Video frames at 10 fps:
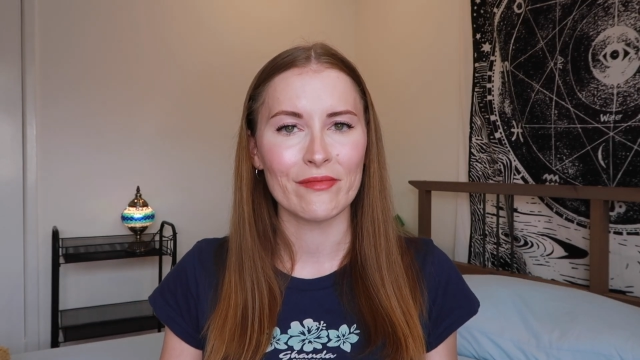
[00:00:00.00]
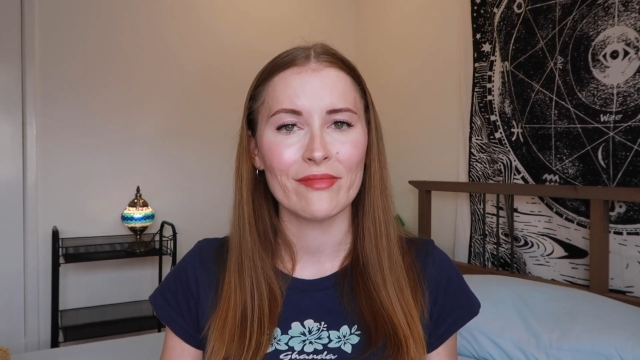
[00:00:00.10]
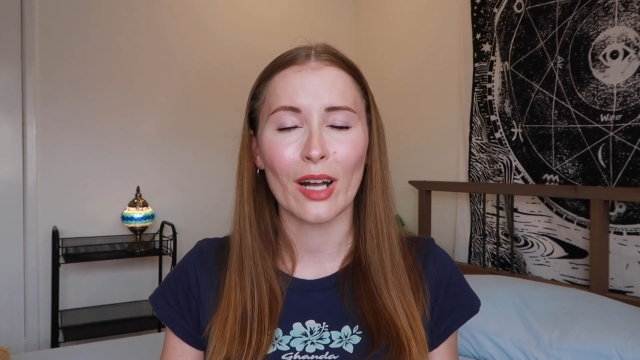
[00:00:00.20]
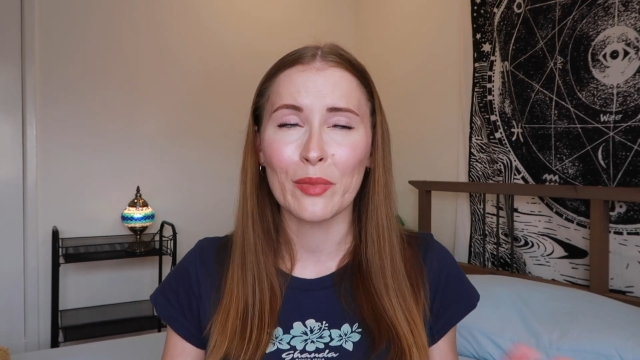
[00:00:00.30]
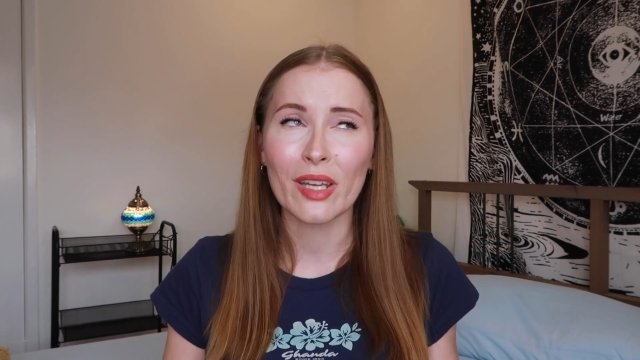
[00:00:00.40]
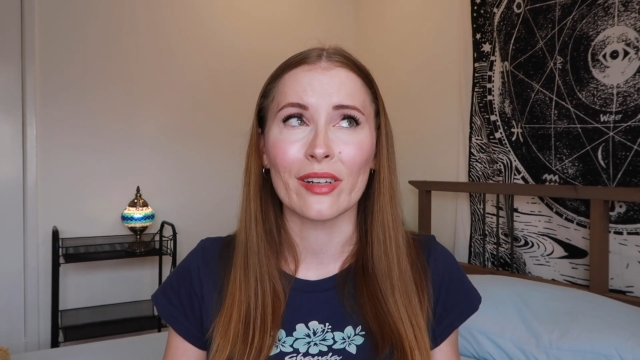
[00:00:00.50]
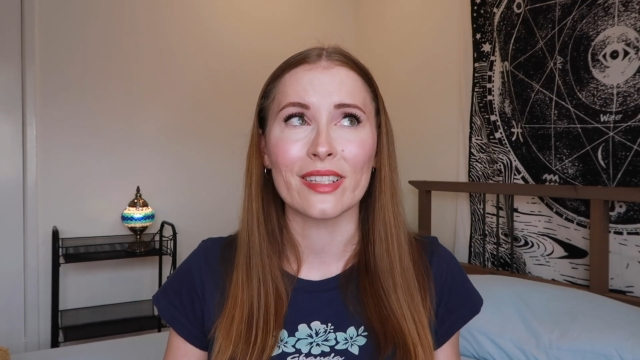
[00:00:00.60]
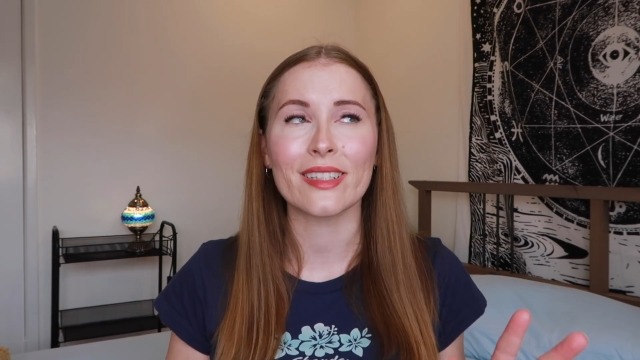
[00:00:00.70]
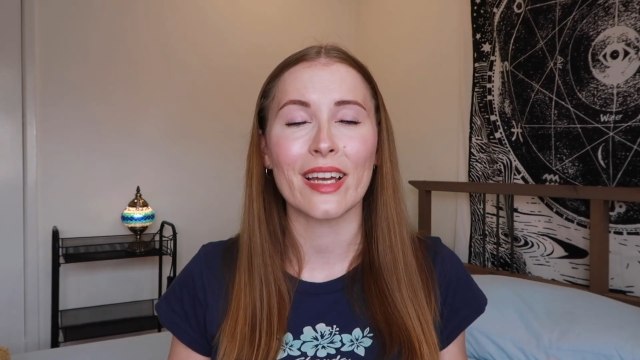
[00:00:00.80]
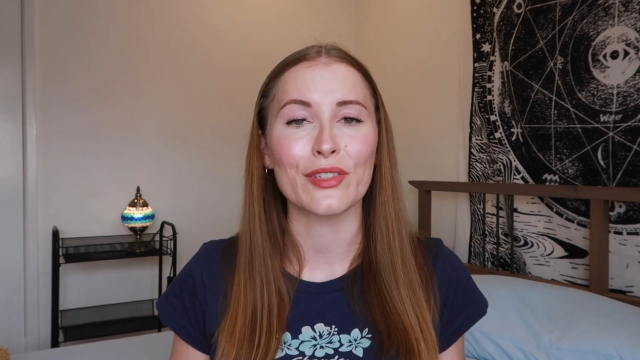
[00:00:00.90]
I'll be
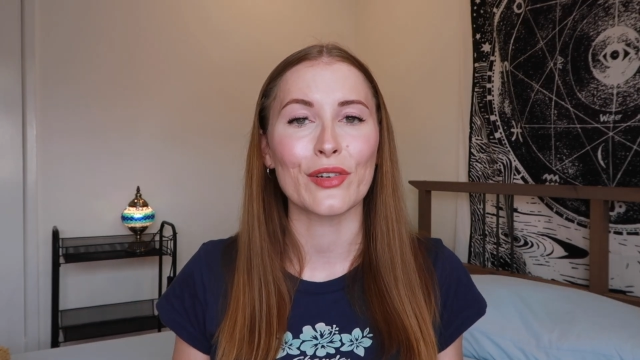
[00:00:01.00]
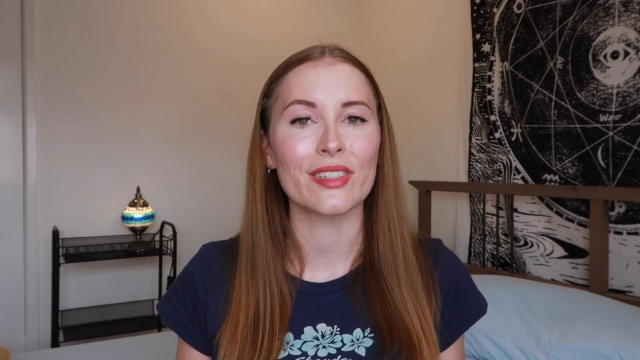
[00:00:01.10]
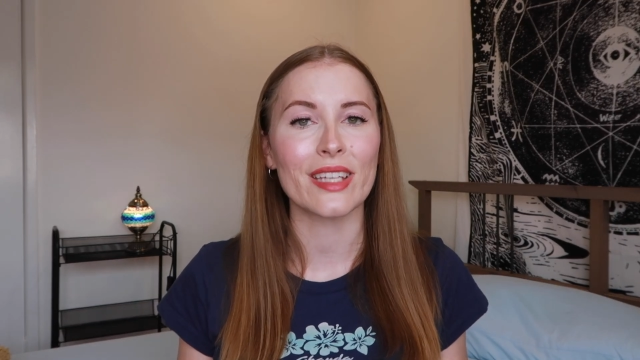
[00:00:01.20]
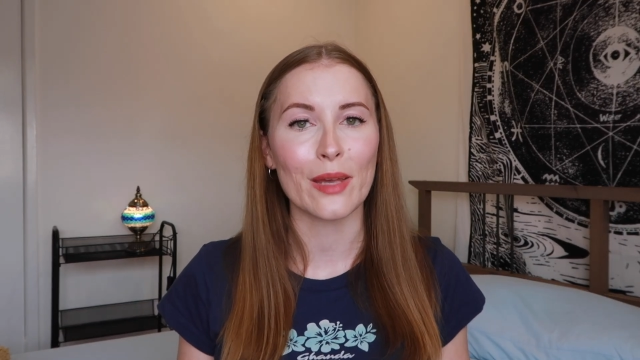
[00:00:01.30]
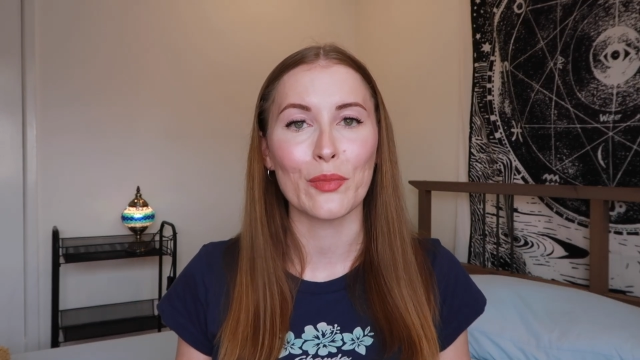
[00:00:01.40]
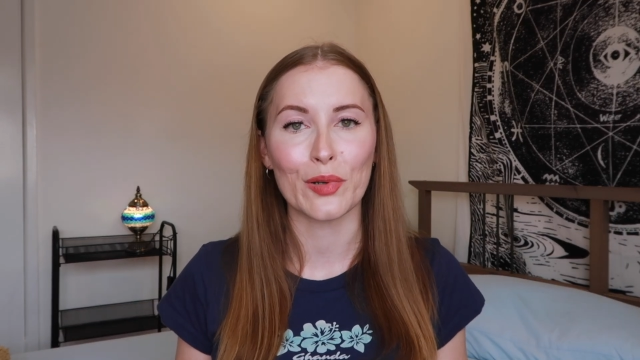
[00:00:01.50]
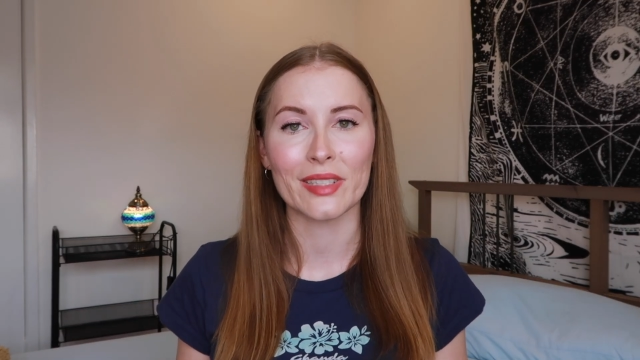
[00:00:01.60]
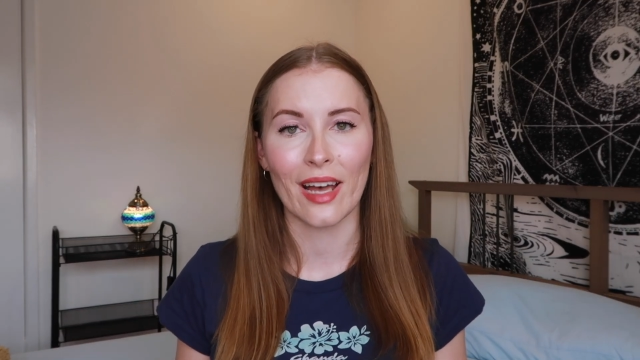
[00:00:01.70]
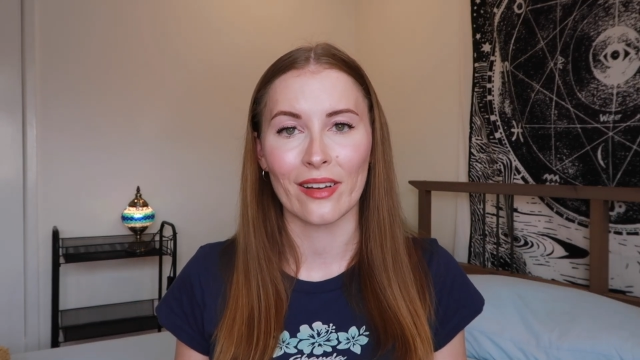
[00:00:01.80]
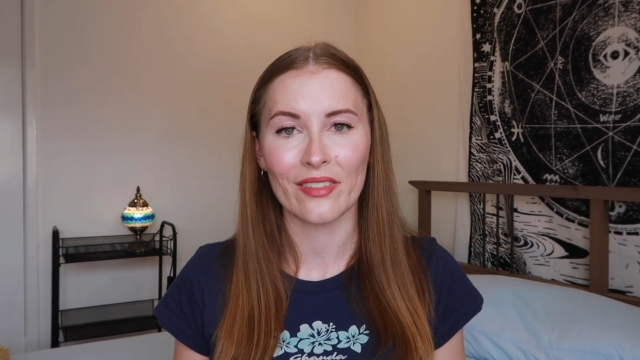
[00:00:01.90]
honest, I don't take books
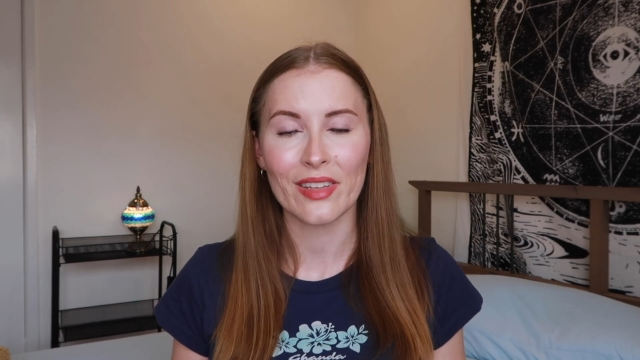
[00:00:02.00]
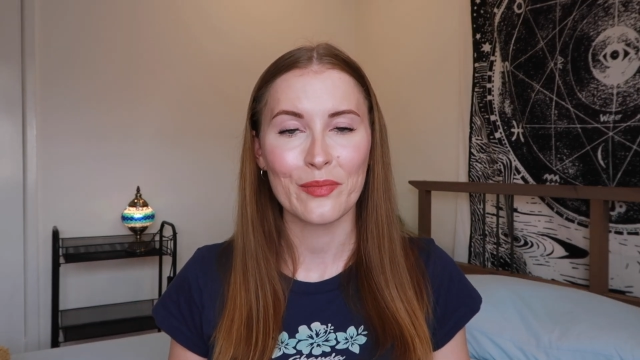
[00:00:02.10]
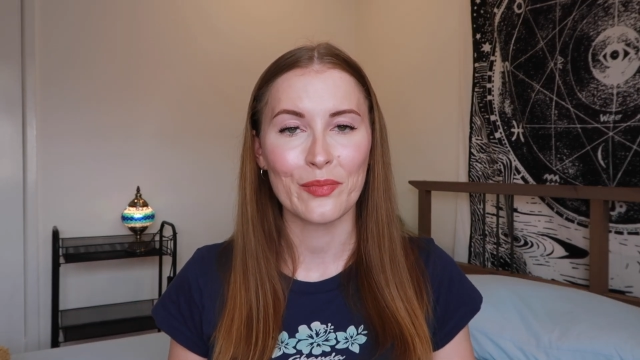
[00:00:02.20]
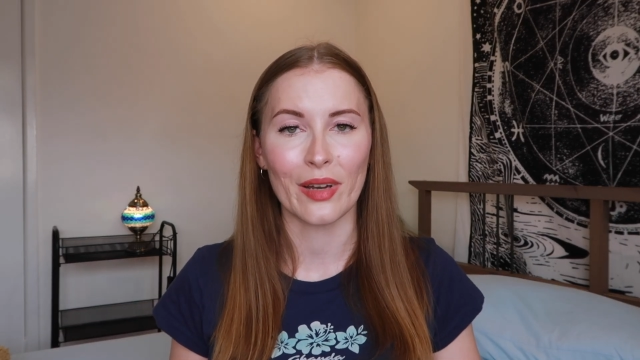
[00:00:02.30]
out of them,